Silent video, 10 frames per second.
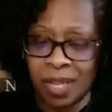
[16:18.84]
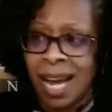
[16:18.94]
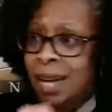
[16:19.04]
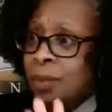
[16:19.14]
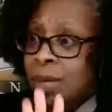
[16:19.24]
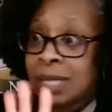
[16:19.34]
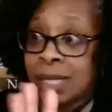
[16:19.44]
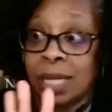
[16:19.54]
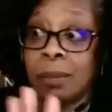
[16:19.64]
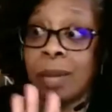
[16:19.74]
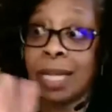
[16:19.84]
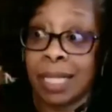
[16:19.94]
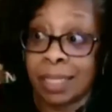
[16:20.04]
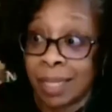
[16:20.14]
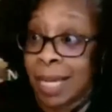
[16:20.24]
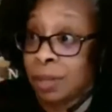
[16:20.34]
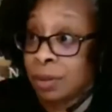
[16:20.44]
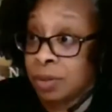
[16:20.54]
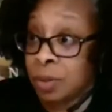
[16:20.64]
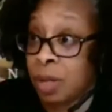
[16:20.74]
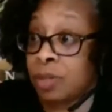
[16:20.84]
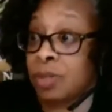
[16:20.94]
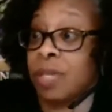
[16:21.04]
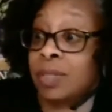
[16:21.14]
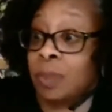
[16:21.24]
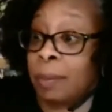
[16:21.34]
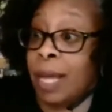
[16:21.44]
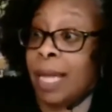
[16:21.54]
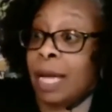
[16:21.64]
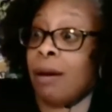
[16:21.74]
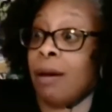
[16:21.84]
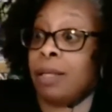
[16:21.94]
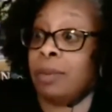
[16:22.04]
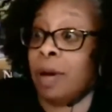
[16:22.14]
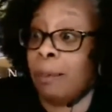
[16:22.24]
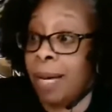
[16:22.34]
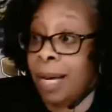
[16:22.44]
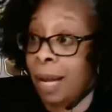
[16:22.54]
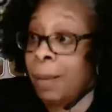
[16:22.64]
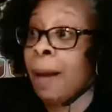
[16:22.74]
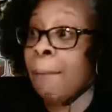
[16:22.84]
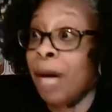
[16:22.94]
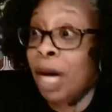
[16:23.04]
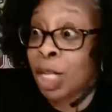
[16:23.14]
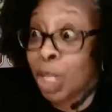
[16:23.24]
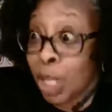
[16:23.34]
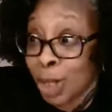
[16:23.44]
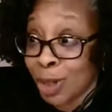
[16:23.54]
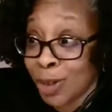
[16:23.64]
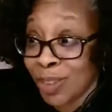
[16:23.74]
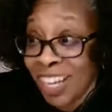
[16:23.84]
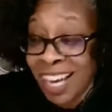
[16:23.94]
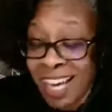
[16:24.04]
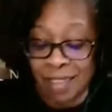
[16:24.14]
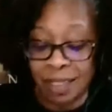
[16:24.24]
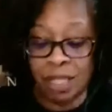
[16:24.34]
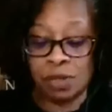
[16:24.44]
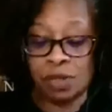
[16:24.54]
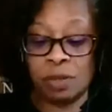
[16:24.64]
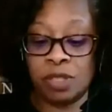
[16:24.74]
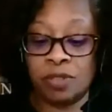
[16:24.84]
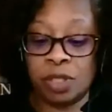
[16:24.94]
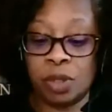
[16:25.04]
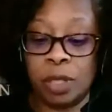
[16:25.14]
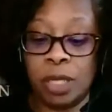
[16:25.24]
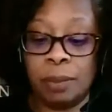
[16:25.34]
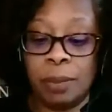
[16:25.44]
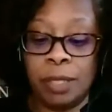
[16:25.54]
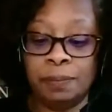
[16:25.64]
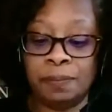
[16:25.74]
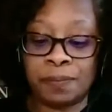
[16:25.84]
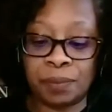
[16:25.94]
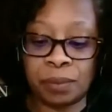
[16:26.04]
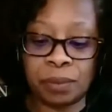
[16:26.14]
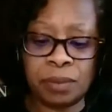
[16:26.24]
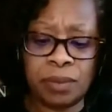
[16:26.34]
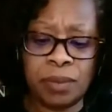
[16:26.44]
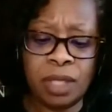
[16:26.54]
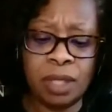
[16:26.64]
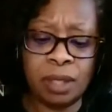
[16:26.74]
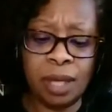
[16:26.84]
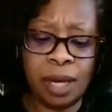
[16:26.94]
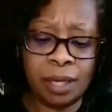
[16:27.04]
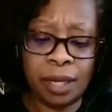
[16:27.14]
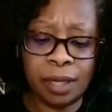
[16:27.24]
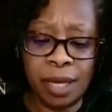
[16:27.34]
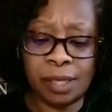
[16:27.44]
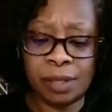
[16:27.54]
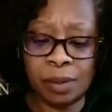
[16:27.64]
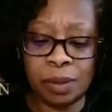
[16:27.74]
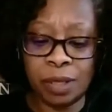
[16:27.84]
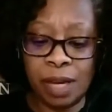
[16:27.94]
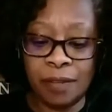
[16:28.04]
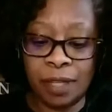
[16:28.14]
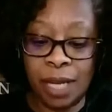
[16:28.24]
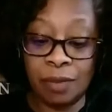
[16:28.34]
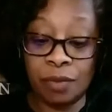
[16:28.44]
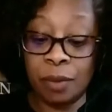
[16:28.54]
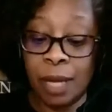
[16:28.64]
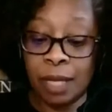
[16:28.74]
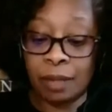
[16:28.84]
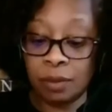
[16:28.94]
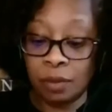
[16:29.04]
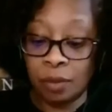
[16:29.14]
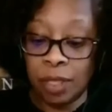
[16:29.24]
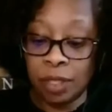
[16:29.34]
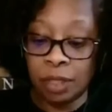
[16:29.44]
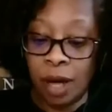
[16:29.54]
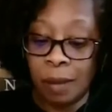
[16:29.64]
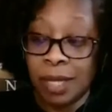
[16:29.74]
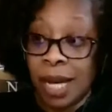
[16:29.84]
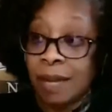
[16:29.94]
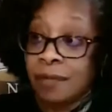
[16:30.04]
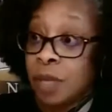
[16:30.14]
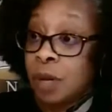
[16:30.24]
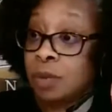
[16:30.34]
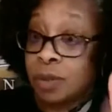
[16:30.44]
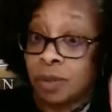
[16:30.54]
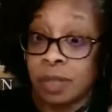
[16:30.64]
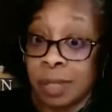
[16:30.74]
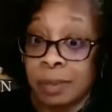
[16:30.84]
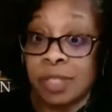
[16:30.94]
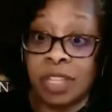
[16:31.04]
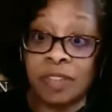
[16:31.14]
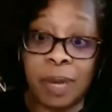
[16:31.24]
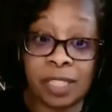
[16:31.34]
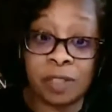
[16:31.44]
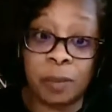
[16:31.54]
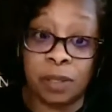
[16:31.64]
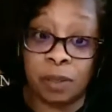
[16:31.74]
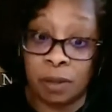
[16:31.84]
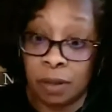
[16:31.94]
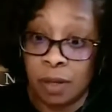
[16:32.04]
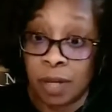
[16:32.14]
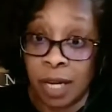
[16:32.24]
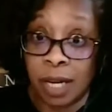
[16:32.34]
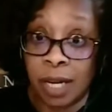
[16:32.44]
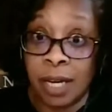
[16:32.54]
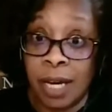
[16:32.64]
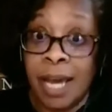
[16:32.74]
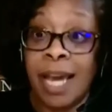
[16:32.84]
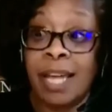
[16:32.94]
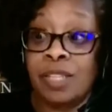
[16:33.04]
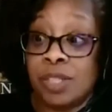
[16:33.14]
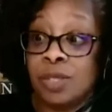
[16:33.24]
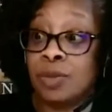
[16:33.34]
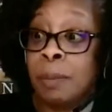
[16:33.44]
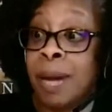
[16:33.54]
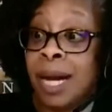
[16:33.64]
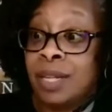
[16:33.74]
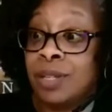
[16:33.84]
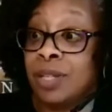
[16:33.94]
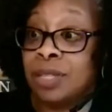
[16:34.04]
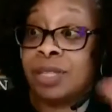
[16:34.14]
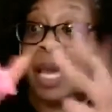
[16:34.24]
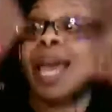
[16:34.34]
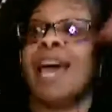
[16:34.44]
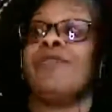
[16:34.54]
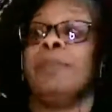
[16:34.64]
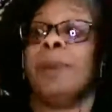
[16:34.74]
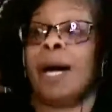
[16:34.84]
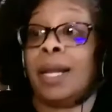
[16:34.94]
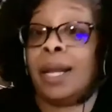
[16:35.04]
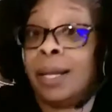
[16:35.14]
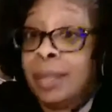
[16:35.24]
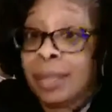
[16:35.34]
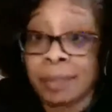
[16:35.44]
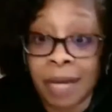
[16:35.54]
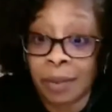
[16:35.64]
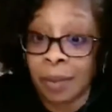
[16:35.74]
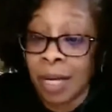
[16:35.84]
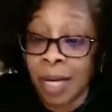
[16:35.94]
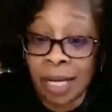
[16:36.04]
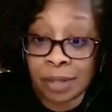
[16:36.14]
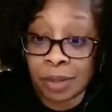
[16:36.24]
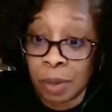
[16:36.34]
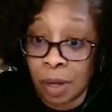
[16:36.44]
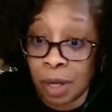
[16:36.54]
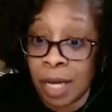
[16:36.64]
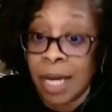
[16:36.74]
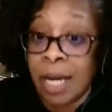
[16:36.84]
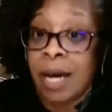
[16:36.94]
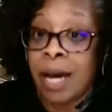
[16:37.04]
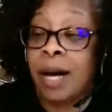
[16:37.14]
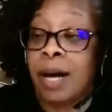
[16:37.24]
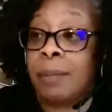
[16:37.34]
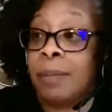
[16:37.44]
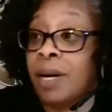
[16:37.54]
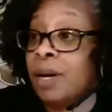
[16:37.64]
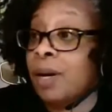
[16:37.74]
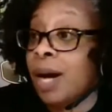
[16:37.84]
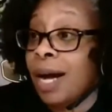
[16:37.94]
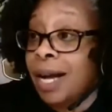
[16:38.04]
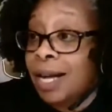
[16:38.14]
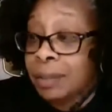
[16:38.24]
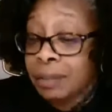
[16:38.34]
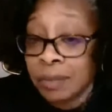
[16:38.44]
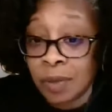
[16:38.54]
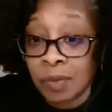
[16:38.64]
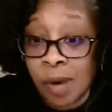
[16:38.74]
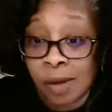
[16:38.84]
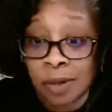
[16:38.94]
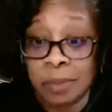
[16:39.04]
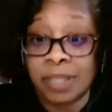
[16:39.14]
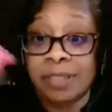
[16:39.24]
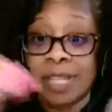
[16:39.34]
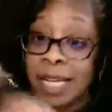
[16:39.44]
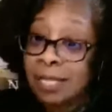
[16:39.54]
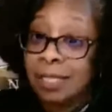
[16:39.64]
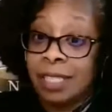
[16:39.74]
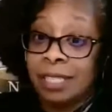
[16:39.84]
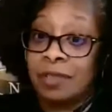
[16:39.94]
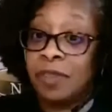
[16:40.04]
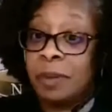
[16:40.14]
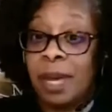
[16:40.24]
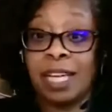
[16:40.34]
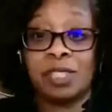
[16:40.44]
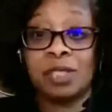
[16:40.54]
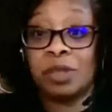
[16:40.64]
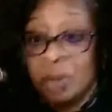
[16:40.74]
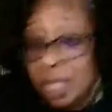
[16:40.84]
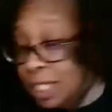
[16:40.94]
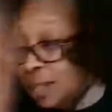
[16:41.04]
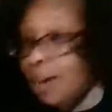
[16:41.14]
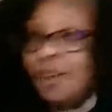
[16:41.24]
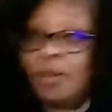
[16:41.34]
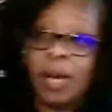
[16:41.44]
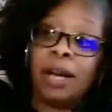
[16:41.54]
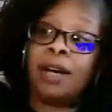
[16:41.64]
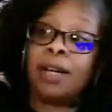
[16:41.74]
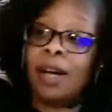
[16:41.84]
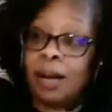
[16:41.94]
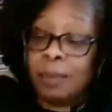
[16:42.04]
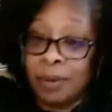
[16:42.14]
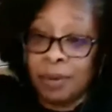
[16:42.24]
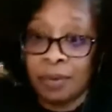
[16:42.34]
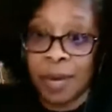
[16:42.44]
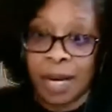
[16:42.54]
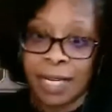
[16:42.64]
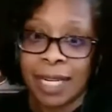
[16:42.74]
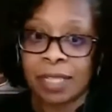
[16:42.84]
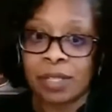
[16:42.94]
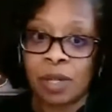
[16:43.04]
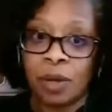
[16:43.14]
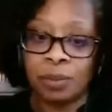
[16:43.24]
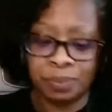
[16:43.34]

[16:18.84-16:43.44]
I don't want to say anybody's handles wrong, and so that's why I'm not like calling them out by name. But hello, and thank you so much for joining me. Yeah. So love it. And what y'all may not have known, so let me give my spiel, okay? And just a reminder to everybody, and it doesn't matter what age you are. I'm welcoming scientists from age 3 all the way on up, right? And so